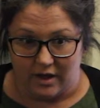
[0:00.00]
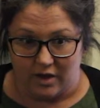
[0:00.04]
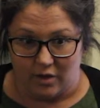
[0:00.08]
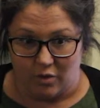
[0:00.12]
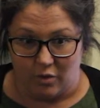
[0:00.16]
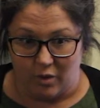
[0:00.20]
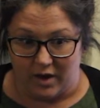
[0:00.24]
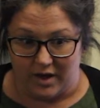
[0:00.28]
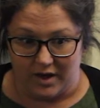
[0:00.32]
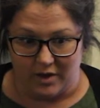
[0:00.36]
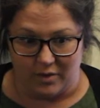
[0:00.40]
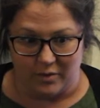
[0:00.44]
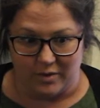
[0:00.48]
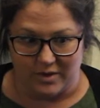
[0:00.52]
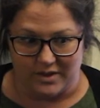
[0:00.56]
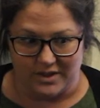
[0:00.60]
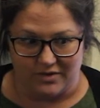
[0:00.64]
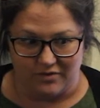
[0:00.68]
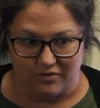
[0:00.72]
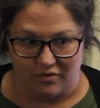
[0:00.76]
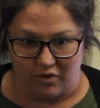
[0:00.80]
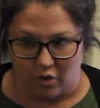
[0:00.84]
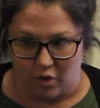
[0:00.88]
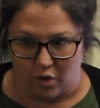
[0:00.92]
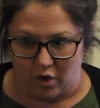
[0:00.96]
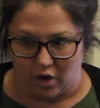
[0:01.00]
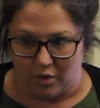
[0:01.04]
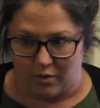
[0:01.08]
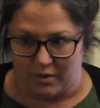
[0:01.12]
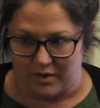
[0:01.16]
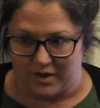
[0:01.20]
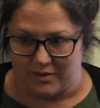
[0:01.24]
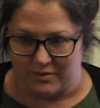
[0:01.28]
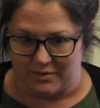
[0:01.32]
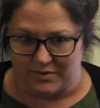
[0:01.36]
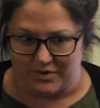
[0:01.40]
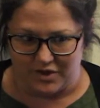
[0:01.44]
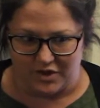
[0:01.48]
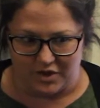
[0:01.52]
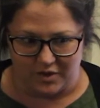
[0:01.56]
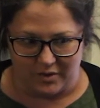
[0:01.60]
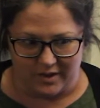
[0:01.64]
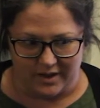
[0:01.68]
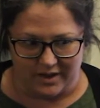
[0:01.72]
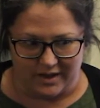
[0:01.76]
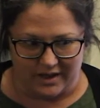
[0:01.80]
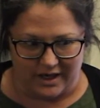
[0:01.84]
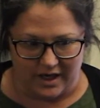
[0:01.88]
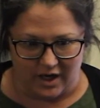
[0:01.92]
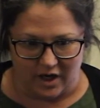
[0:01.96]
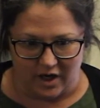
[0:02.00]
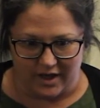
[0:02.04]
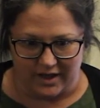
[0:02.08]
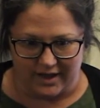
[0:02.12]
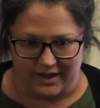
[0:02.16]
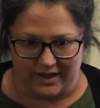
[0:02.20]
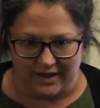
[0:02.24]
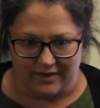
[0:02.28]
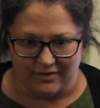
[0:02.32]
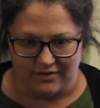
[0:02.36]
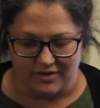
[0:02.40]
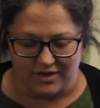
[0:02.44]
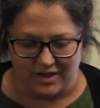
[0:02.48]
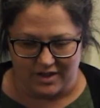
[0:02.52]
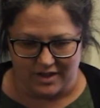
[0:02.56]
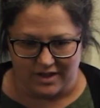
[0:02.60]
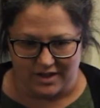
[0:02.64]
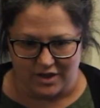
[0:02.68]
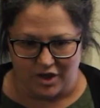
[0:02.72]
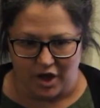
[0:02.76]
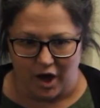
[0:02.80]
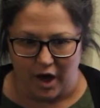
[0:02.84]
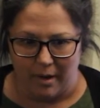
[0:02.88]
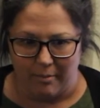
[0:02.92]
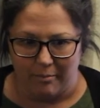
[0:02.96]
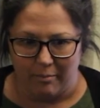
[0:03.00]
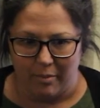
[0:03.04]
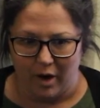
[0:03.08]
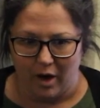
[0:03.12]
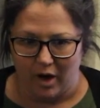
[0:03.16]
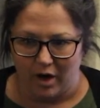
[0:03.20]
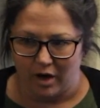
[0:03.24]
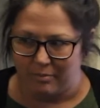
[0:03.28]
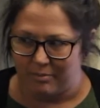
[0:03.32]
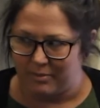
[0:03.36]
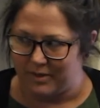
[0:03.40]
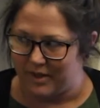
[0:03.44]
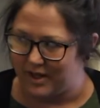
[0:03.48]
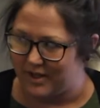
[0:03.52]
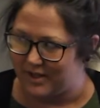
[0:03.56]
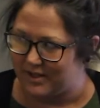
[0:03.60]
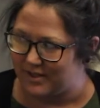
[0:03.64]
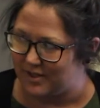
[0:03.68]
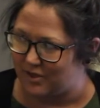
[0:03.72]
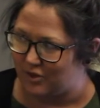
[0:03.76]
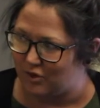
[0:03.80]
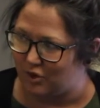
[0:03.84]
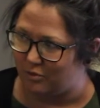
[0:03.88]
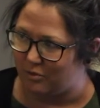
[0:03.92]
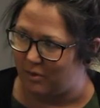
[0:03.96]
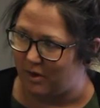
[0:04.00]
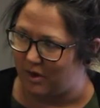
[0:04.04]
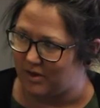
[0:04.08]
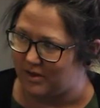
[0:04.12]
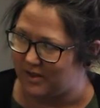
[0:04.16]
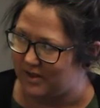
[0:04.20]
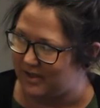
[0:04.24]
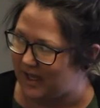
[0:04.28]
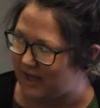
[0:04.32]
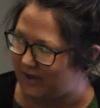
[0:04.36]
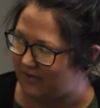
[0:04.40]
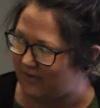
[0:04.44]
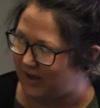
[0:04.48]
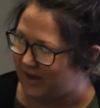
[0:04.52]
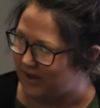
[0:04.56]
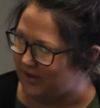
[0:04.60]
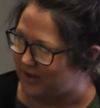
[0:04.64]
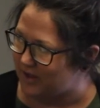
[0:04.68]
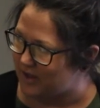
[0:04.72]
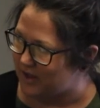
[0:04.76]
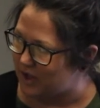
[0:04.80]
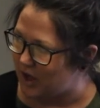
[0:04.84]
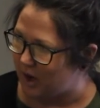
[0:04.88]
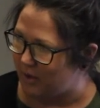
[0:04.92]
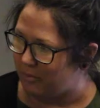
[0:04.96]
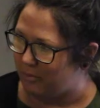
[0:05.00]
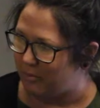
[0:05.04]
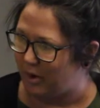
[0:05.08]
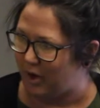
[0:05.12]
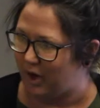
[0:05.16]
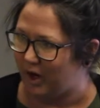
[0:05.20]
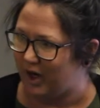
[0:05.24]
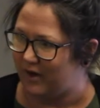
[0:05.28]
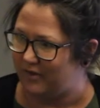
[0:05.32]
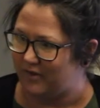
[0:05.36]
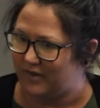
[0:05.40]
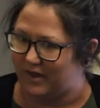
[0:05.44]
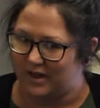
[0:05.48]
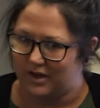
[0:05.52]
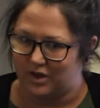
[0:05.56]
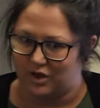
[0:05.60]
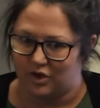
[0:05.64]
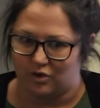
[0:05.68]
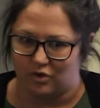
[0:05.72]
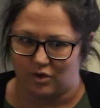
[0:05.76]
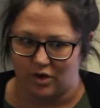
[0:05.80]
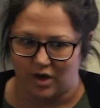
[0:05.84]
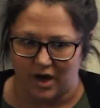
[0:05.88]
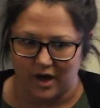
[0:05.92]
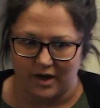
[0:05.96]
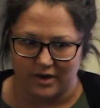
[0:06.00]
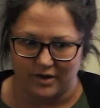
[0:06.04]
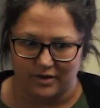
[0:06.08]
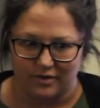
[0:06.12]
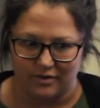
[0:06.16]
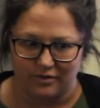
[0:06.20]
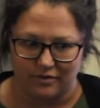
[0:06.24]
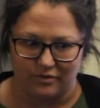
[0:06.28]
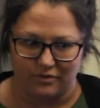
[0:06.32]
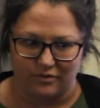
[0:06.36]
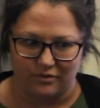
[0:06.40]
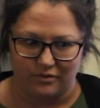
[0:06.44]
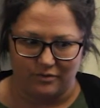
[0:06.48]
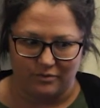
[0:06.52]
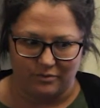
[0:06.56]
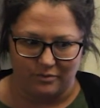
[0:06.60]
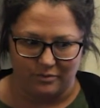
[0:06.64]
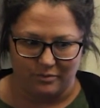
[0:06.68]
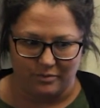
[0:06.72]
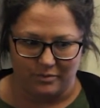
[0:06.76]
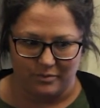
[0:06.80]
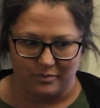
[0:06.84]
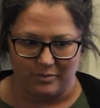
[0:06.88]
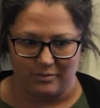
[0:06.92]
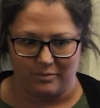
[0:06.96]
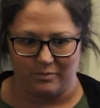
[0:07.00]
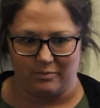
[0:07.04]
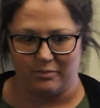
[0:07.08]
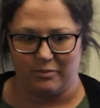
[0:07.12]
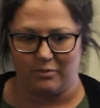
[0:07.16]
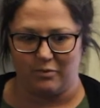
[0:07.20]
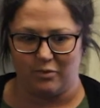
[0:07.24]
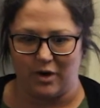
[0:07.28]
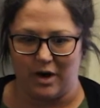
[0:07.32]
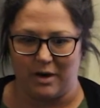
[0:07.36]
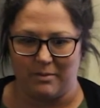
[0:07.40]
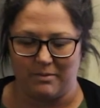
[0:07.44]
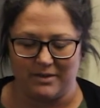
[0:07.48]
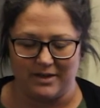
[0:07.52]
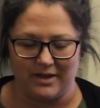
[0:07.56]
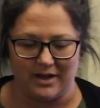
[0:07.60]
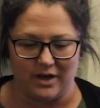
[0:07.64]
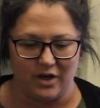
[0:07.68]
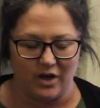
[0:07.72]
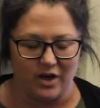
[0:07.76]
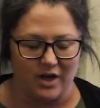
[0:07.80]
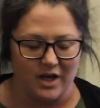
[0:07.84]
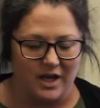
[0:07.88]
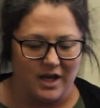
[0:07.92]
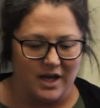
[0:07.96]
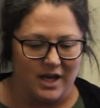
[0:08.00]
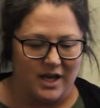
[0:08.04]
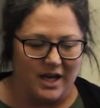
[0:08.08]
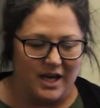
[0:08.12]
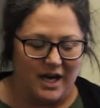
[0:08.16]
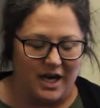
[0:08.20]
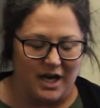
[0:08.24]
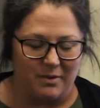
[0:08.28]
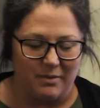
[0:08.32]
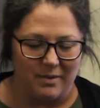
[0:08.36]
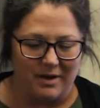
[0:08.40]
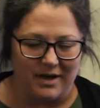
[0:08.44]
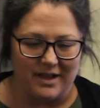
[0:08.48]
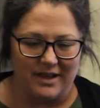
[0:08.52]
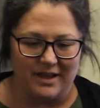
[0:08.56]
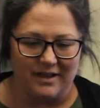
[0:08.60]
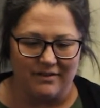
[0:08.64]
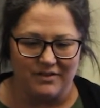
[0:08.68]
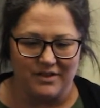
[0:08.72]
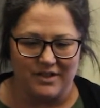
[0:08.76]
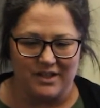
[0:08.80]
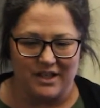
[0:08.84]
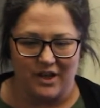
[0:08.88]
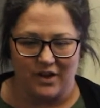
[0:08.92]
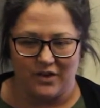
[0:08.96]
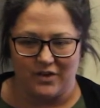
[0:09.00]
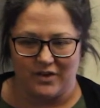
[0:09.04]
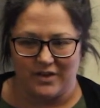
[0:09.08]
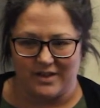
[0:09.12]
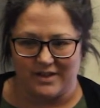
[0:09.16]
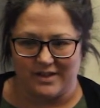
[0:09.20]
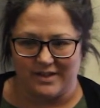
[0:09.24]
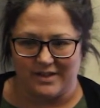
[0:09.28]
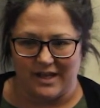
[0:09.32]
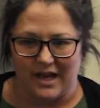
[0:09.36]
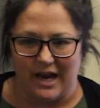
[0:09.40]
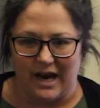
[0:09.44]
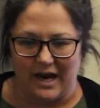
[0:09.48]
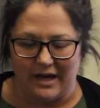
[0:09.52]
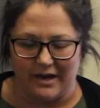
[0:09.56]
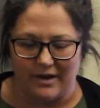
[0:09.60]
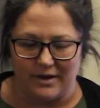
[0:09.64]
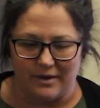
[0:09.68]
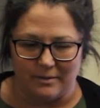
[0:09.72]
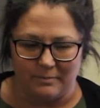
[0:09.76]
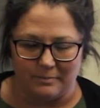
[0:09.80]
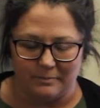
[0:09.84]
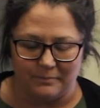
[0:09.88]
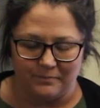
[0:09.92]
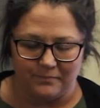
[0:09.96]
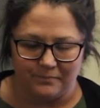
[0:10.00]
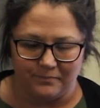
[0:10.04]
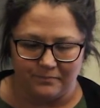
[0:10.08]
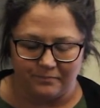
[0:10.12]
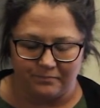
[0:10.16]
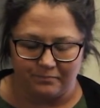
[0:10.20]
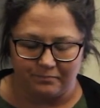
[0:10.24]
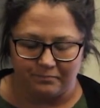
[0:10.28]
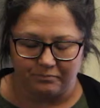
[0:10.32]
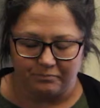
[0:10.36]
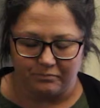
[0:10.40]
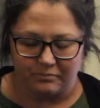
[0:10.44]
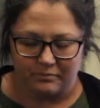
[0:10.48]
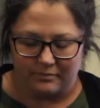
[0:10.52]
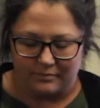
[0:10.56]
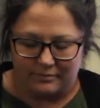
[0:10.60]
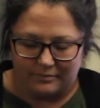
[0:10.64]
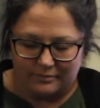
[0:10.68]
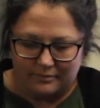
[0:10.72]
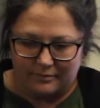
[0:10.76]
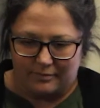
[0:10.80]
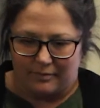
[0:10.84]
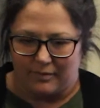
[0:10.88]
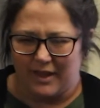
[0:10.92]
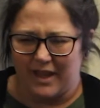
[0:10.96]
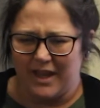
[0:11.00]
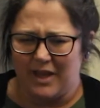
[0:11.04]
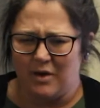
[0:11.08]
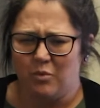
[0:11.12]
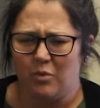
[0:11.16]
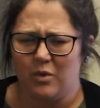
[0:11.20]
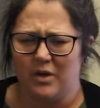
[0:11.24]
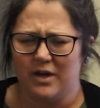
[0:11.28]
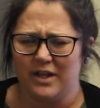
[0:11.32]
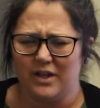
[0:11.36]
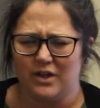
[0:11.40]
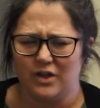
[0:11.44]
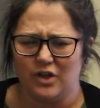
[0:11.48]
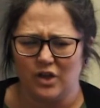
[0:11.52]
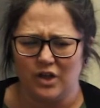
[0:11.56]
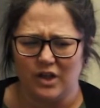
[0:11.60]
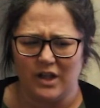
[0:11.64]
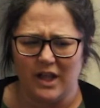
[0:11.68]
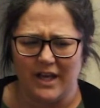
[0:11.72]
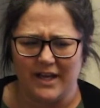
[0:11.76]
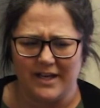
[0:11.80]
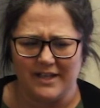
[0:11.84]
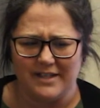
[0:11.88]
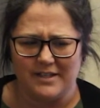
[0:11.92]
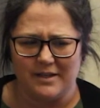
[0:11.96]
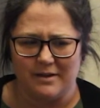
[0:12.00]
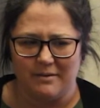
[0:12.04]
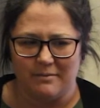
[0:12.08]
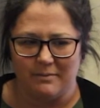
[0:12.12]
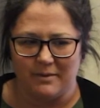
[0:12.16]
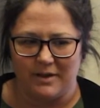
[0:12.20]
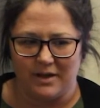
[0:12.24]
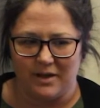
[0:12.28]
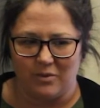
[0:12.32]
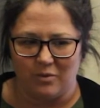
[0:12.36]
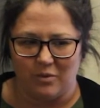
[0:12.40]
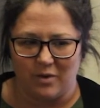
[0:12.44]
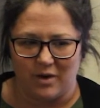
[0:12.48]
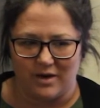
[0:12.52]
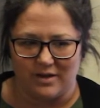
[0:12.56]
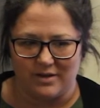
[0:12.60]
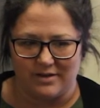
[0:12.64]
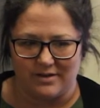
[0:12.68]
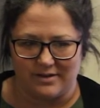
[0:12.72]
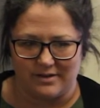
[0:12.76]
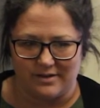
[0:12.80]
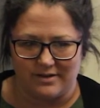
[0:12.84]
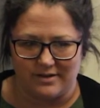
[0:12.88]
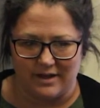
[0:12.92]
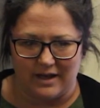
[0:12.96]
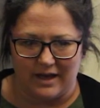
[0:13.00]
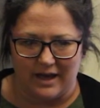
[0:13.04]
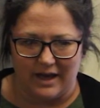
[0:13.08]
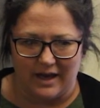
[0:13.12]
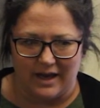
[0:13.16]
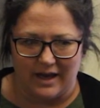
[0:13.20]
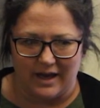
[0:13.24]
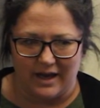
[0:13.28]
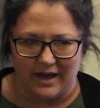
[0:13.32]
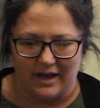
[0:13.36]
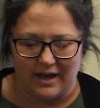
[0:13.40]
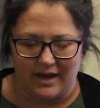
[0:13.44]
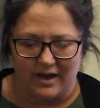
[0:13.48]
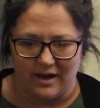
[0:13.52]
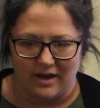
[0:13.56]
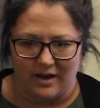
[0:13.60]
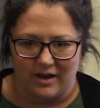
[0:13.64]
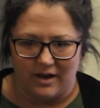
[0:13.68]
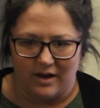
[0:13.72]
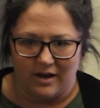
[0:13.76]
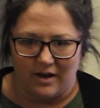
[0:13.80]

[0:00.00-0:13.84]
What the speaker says: what it was for, what he was doing there, and he lifted the top part, because toolboxes have like the top part, and then you kind of grab in there. Anyway, he lifted out this item, and what it looked like to me was a